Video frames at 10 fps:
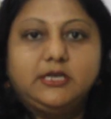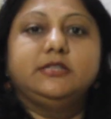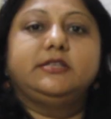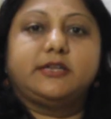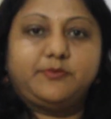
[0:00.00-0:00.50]

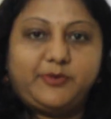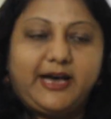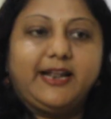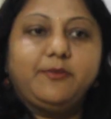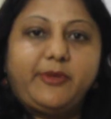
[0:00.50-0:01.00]
The
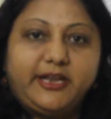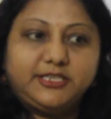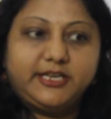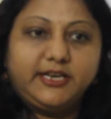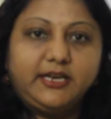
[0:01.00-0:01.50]
repair and
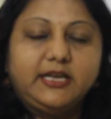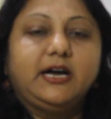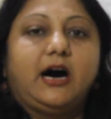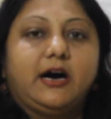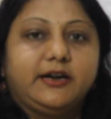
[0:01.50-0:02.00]
maintain
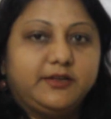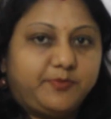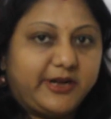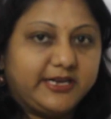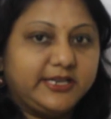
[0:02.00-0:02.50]
are
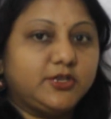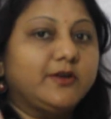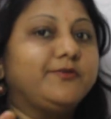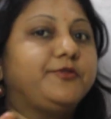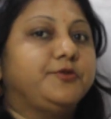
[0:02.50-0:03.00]
dependent
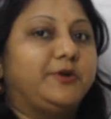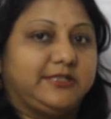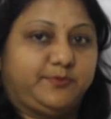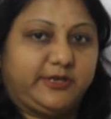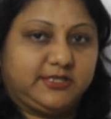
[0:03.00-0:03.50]
on few
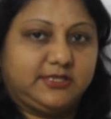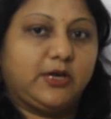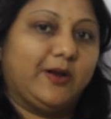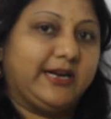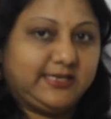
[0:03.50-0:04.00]
aspects.
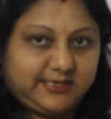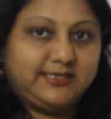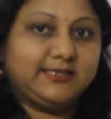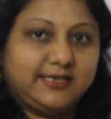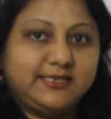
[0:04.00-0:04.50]
Now let us
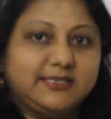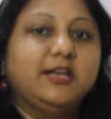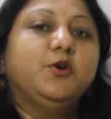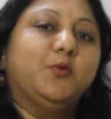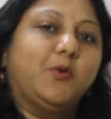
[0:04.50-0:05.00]
discuss
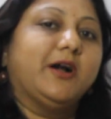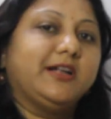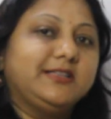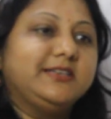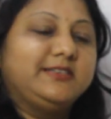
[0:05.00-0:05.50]
what
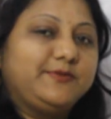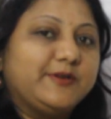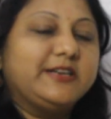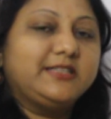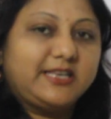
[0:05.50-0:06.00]
are the
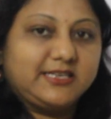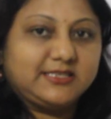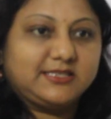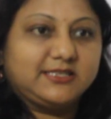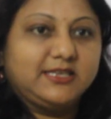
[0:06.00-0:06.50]
different
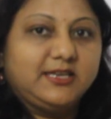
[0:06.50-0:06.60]
things,